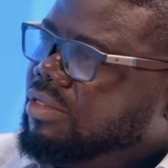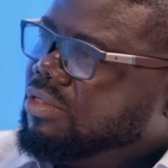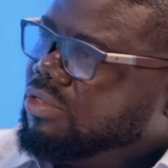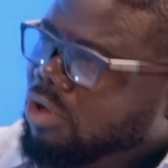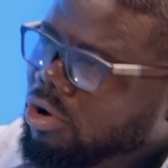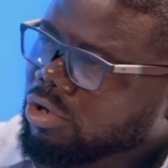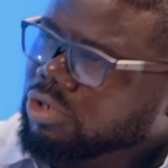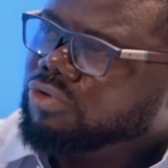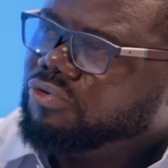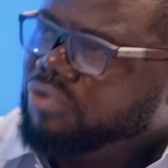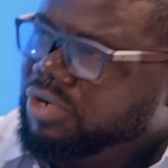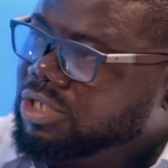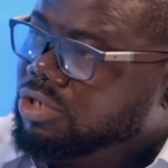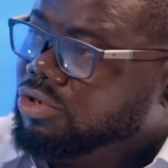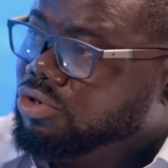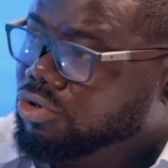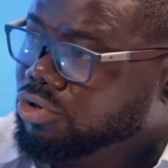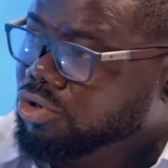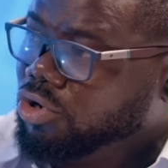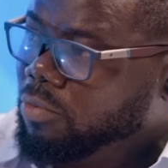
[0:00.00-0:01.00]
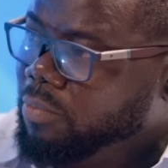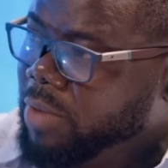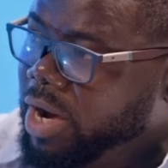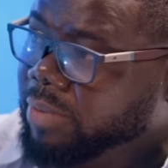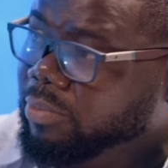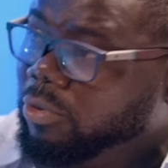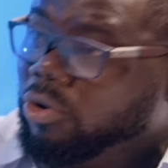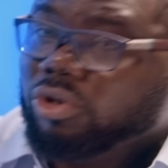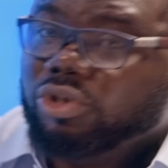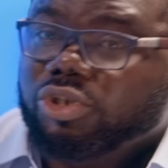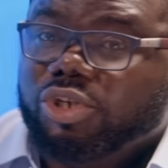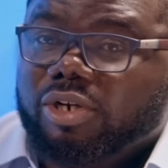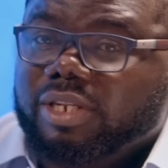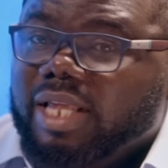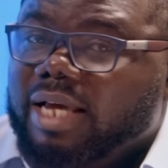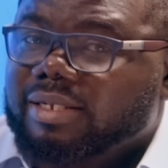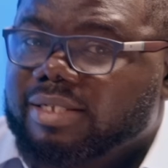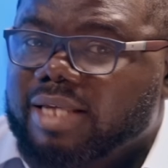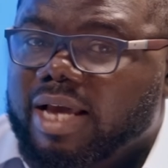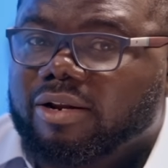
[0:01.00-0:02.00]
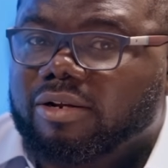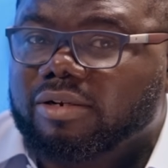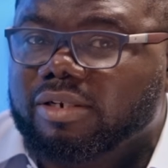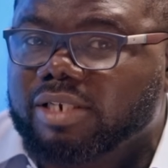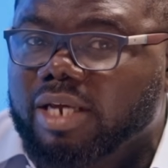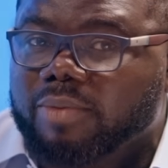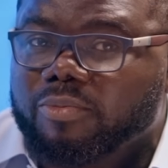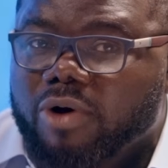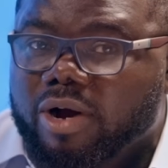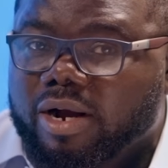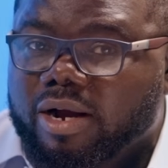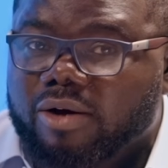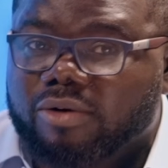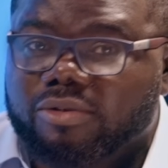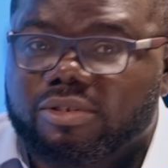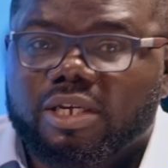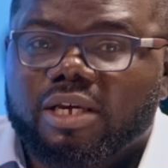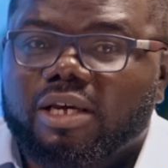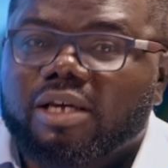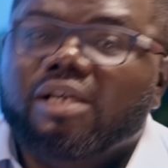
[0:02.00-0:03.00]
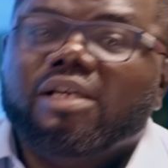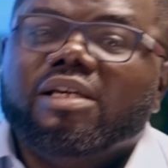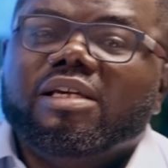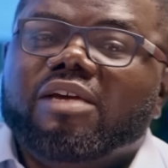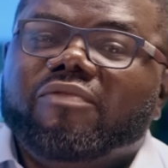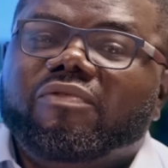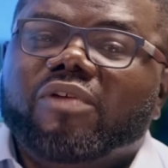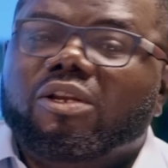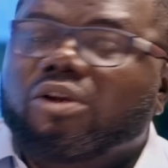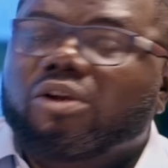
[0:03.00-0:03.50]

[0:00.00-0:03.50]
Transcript: thoughts racing through your mind. But on the other side, on demo account, If the